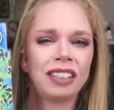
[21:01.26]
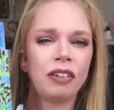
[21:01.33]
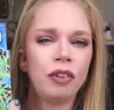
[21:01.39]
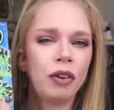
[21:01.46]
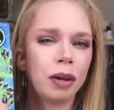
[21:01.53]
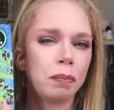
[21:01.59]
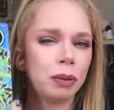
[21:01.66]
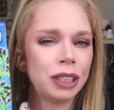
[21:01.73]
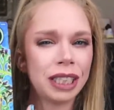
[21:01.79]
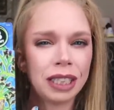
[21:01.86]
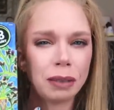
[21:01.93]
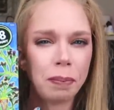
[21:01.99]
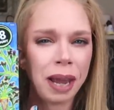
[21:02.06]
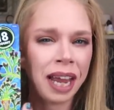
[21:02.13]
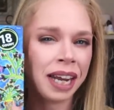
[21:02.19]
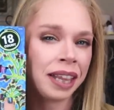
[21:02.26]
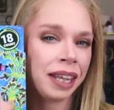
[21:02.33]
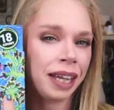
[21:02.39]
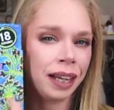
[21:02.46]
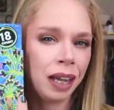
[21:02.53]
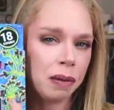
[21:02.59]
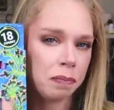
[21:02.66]
so you can participate in
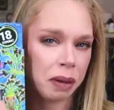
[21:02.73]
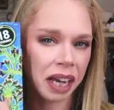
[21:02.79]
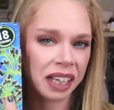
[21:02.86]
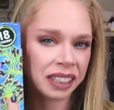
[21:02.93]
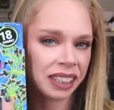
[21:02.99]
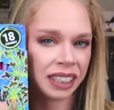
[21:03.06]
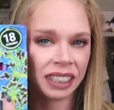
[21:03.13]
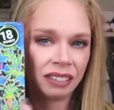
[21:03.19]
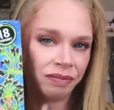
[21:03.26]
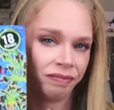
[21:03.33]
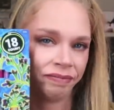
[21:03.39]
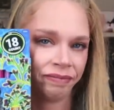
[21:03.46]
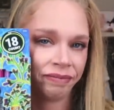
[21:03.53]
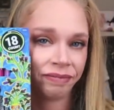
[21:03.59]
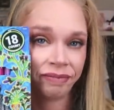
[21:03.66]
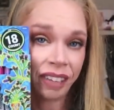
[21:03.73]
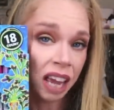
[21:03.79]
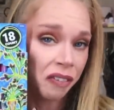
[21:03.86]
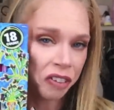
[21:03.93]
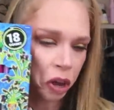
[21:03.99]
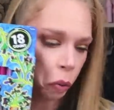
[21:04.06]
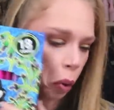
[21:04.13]
the Olympics.
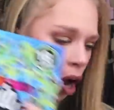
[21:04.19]
If you